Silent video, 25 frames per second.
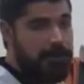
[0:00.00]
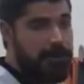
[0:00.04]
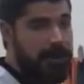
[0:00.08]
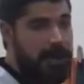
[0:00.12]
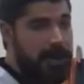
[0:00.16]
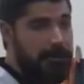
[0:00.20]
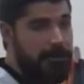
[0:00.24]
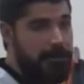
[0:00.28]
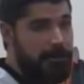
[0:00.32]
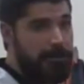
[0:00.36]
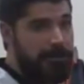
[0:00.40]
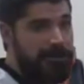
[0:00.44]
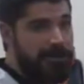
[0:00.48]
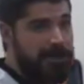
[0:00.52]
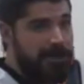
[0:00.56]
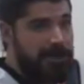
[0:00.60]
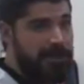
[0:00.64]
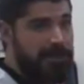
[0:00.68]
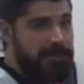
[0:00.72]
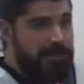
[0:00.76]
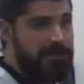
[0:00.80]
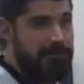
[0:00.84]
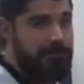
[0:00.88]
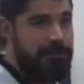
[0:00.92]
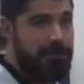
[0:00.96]
hyper machine,
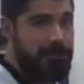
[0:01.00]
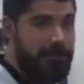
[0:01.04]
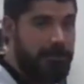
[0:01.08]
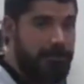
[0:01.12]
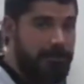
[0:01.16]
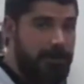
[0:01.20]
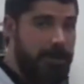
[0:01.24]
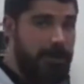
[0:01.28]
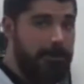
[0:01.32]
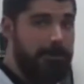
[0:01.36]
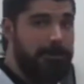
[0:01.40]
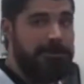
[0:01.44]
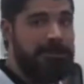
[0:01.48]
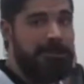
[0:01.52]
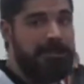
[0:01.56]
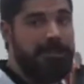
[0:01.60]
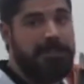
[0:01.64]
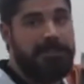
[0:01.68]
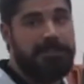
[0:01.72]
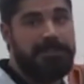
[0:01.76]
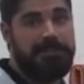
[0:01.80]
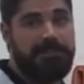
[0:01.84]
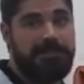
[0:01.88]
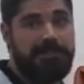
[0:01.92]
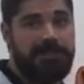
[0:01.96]
it's a very rare
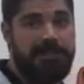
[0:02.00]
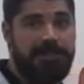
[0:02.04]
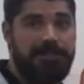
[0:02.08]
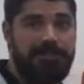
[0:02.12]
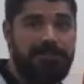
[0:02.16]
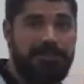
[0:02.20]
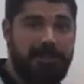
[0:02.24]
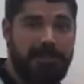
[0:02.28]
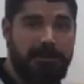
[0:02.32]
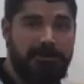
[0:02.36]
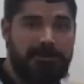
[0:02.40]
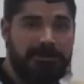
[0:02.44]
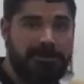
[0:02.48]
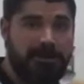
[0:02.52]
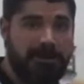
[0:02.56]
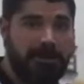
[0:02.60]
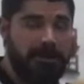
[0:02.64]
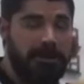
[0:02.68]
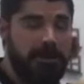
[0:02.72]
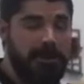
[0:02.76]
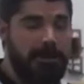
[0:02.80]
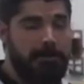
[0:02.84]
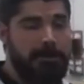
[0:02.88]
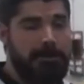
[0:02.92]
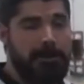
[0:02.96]
machine to see in gyms,
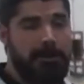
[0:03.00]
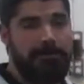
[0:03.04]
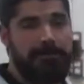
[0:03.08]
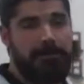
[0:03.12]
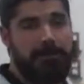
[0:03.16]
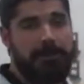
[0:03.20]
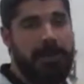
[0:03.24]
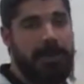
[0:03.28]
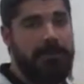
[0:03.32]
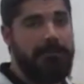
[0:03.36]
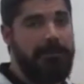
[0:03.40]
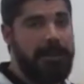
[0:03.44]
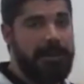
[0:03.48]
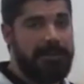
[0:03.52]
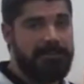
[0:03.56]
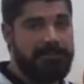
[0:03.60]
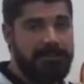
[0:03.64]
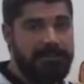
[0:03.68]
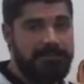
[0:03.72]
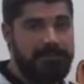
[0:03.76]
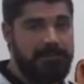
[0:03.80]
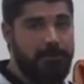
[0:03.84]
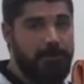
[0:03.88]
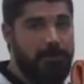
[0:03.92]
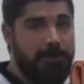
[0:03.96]
but if you have
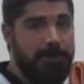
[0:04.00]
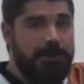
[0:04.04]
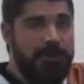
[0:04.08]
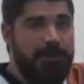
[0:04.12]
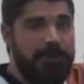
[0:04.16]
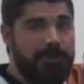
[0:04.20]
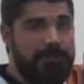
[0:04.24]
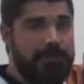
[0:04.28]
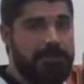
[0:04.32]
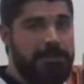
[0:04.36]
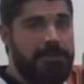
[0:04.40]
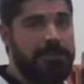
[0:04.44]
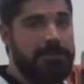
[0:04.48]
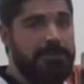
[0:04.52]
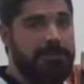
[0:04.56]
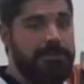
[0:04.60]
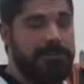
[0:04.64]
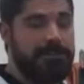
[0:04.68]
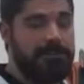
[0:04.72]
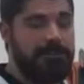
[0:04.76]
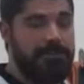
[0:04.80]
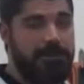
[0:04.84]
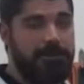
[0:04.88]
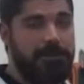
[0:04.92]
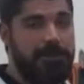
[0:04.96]
access to one, it's an
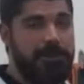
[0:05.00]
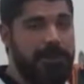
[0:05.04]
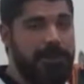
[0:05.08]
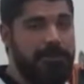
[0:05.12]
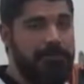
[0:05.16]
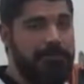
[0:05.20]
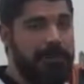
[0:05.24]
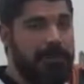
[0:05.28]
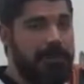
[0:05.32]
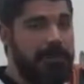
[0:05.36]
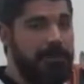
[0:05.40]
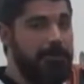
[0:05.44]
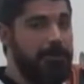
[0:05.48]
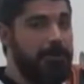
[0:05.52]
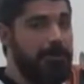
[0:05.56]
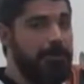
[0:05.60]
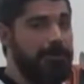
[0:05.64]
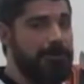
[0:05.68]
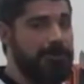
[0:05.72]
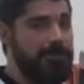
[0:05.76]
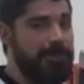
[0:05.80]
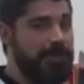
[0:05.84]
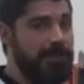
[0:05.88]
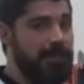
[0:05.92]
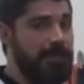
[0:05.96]
extremely invaluable
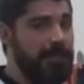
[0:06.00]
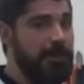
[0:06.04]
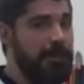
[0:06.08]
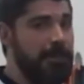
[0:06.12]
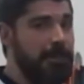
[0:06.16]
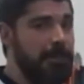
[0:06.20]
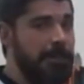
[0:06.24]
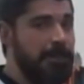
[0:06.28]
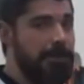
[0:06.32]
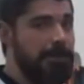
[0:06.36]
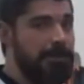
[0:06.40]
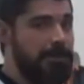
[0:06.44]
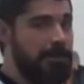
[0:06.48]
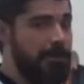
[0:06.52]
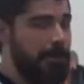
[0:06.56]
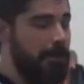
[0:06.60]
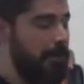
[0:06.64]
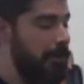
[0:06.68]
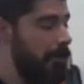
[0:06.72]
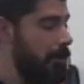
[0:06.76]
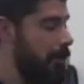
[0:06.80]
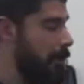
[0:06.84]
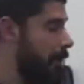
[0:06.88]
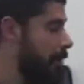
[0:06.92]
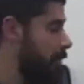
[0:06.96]
machine.
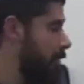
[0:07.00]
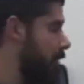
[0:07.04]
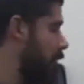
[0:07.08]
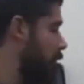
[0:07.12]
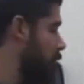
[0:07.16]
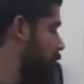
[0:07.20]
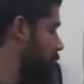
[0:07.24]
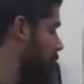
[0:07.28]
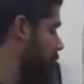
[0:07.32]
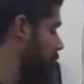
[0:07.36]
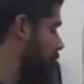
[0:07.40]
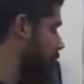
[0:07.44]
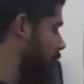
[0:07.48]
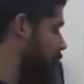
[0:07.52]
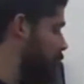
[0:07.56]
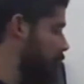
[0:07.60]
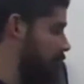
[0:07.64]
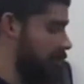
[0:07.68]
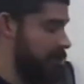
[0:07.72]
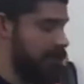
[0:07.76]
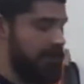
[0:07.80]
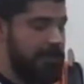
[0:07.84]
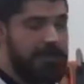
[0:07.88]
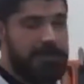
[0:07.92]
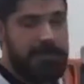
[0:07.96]
So that would be a good
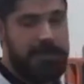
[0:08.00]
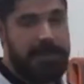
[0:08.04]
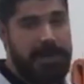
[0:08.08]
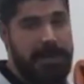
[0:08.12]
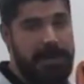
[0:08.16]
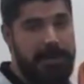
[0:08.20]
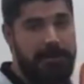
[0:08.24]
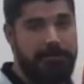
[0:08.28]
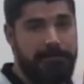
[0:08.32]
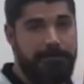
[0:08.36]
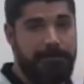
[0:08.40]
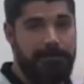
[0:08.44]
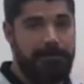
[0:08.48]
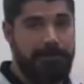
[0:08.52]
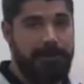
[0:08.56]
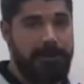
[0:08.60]
one to have